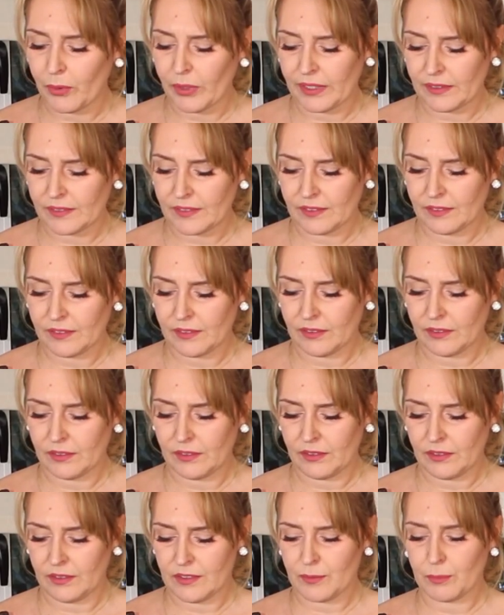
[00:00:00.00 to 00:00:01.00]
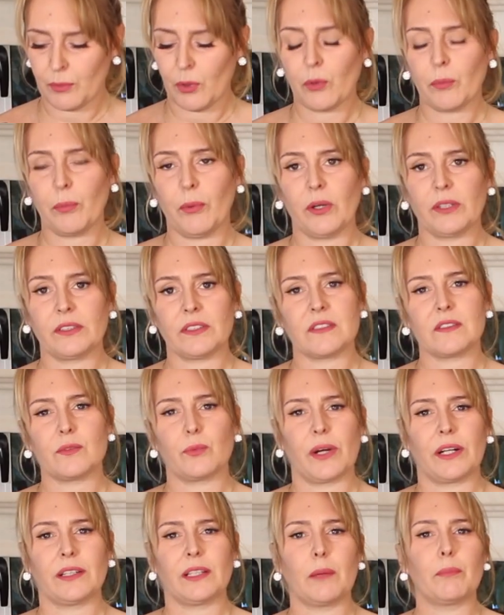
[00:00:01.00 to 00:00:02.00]
point is
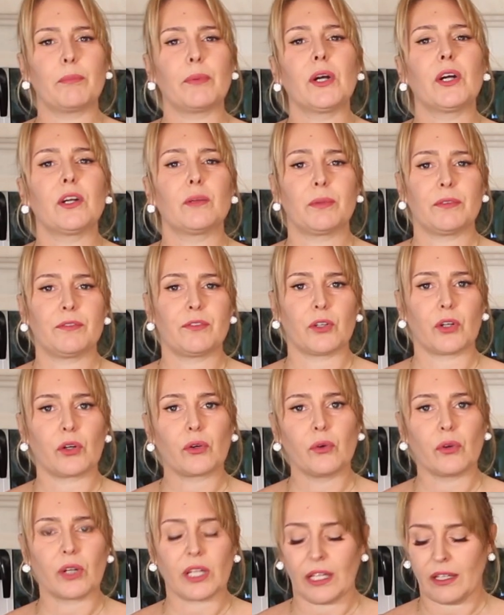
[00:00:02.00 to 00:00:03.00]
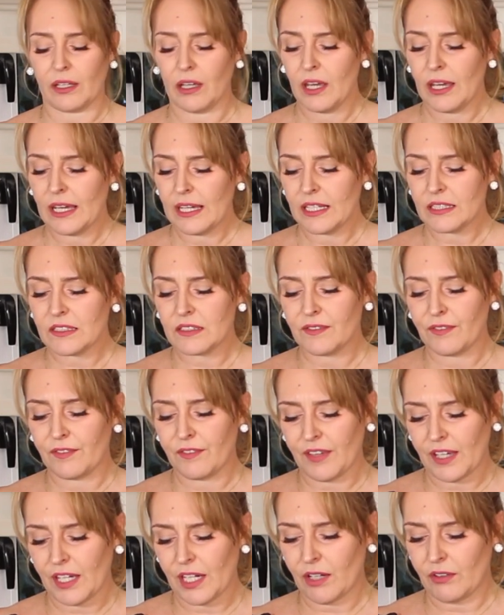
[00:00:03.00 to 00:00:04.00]
where they burn before cooking. It's
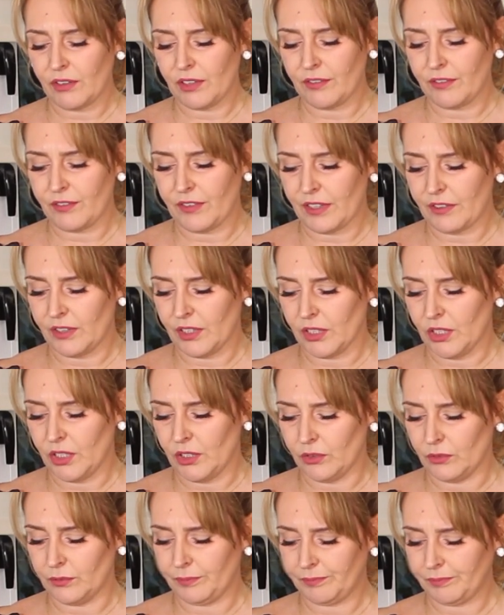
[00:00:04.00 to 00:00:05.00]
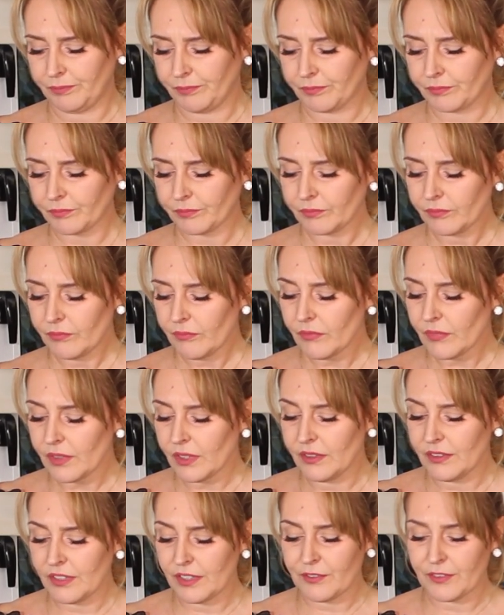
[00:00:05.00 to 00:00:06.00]
very, very low,
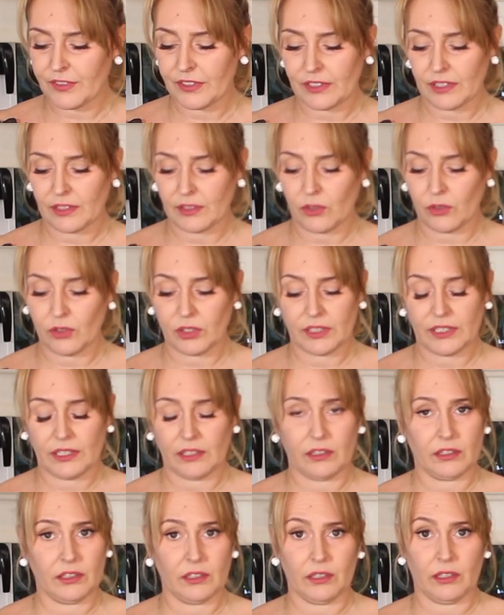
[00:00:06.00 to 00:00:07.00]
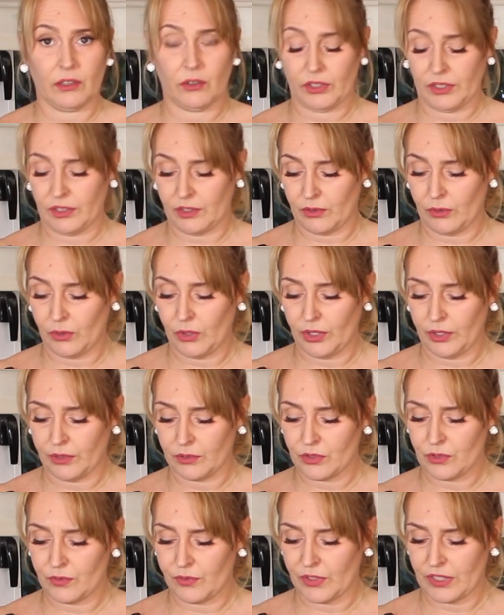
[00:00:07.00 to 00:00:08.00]
different than other
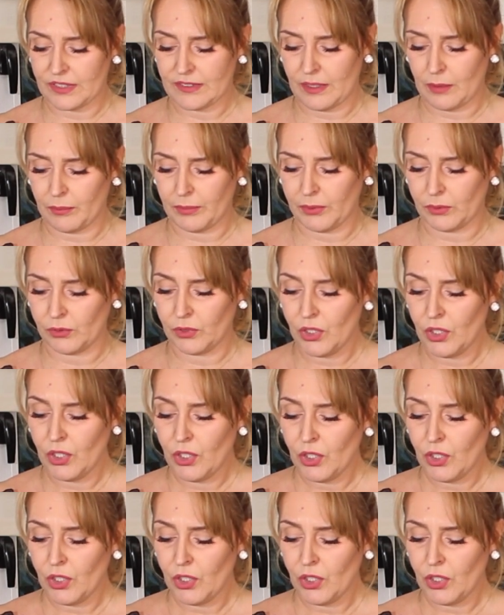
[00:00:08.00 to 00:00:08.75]
oils, for example,